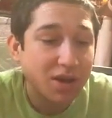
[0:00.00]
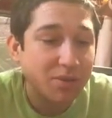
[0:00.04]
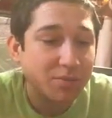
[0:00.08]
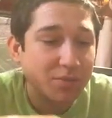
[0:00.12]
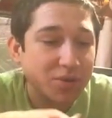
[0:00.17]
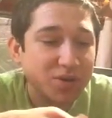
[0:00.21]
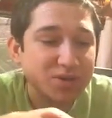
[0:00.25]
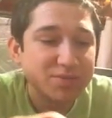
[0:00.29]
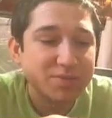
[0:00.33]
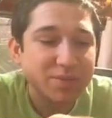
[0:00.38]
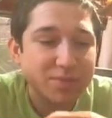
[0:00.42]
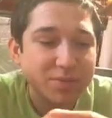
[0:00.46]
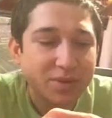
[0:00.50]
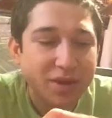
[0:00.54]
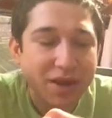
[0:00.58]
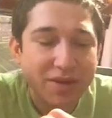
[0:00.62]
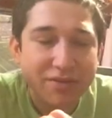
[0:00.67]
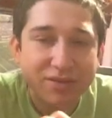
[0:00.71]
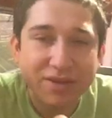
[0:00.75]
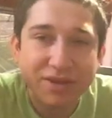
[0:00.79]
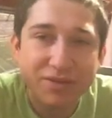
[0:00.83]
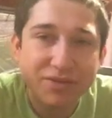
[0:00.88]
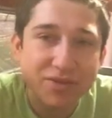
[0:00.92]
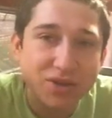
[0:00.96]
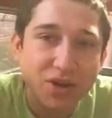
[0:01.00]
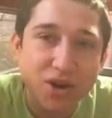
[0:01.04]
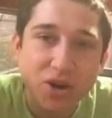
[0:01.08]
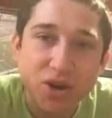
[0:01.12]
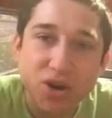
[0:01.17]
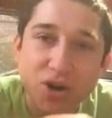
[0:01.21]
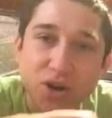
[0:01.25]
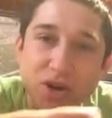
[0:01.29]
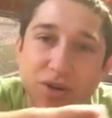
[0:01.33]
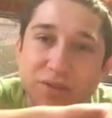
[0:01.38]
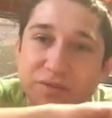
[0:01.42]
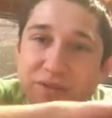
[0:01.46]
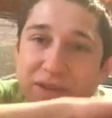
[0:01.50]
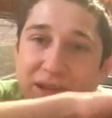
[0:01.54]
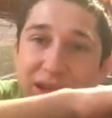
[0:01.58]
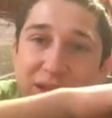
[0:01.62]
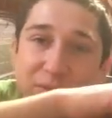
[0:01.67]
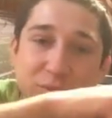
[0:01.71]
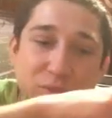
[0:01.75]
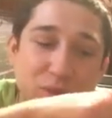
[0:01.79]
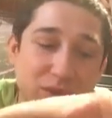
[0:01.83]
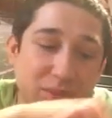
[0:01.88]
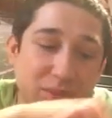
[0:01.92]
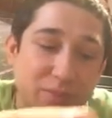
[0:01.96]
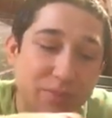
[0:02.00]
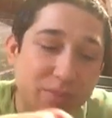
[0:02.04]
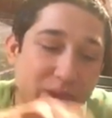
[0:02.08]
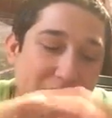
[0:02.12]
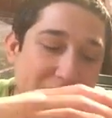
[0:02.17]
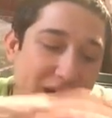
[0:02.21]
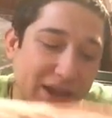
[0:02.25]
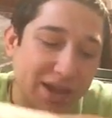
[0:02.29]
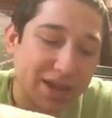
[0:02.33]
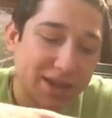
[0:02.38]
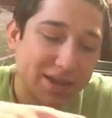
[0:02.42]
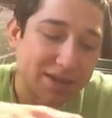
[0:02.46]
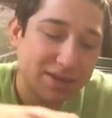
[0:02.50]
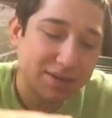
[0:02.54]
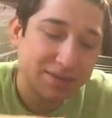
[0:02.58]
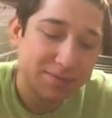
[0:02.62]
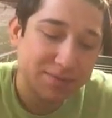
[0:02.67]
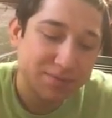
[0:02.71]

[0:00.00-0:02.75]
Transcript: Most people haven't even heard of the Game Boy Pocket,